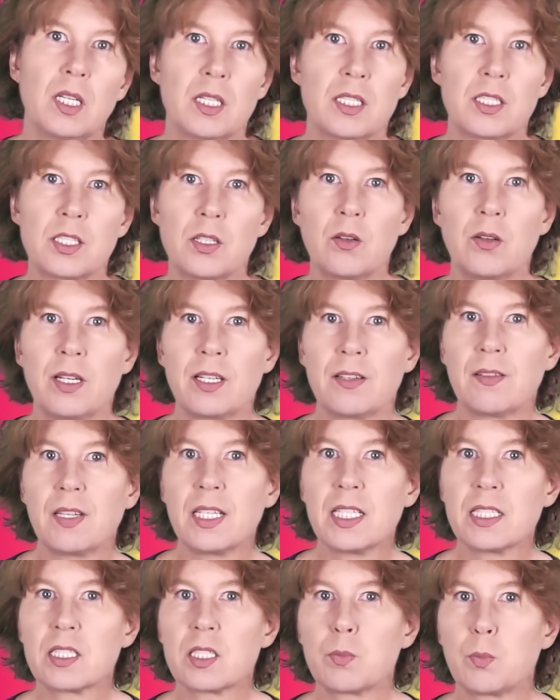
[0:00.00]
So I
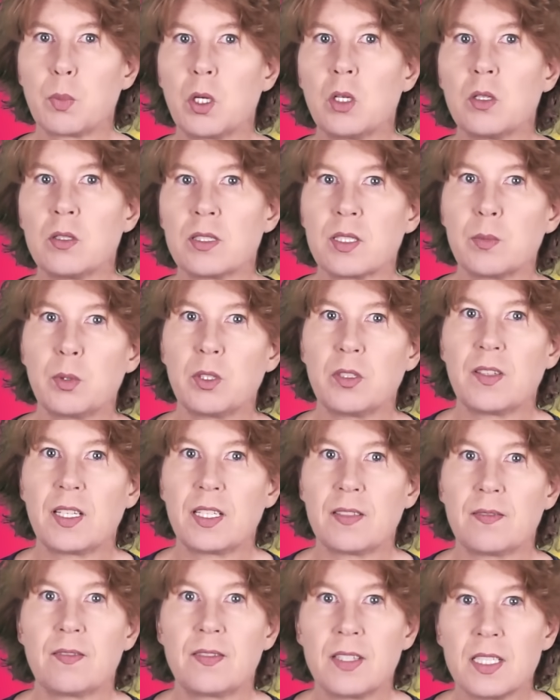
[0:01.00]
think it's plausible
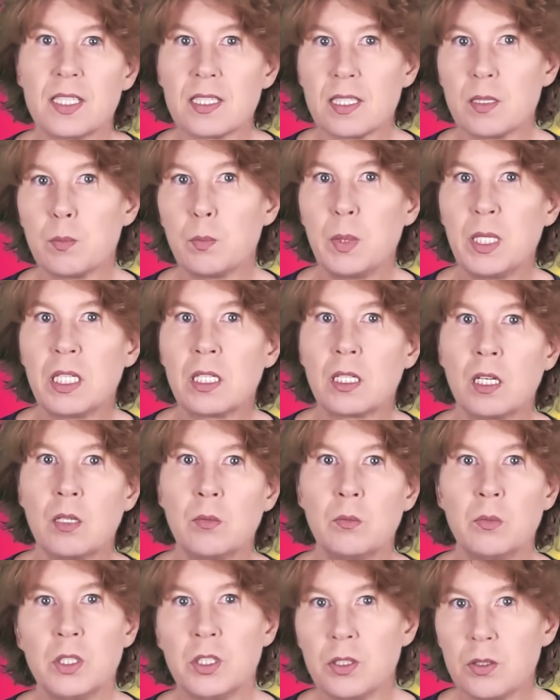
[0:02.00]
that this had
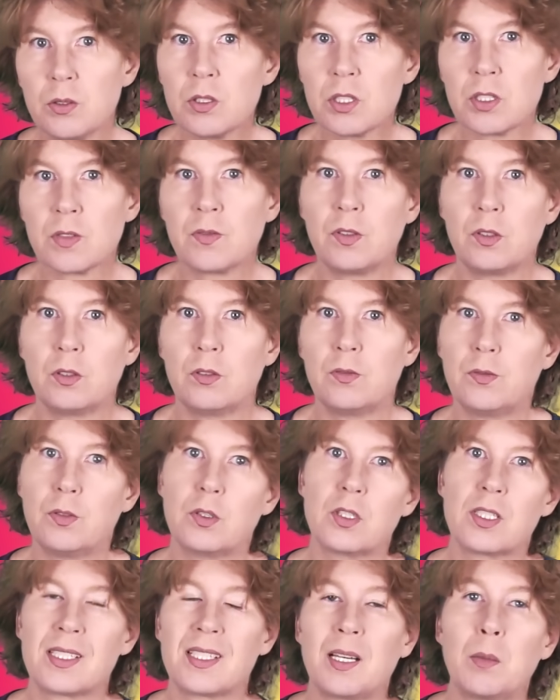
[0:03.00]
become useful
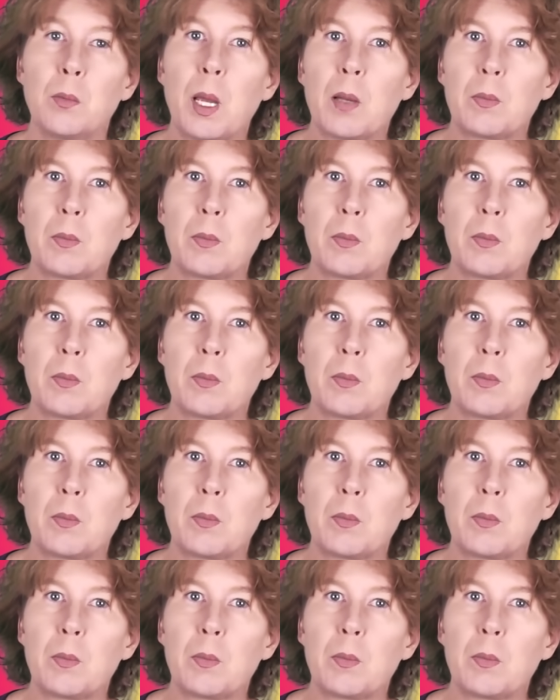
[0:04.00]
for some